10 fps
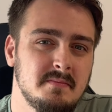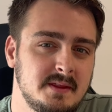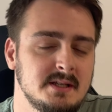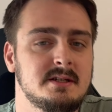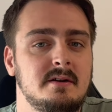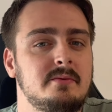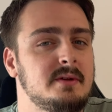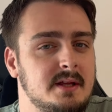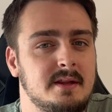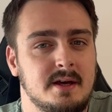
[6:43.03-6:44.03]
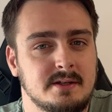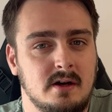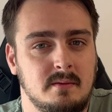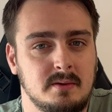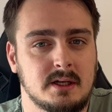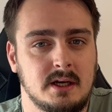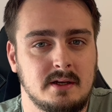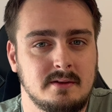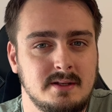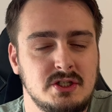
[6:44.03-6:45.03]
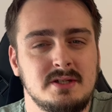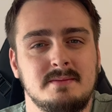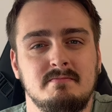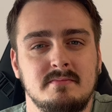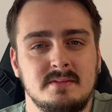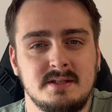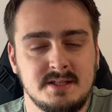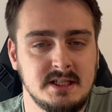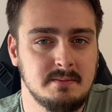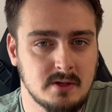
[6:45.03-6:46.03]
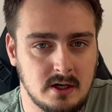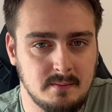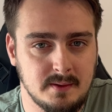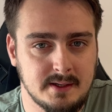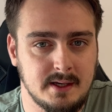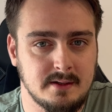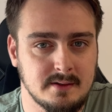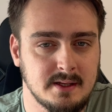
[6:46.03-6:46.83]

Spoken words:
things aren't really that complicated? They just seem complicated.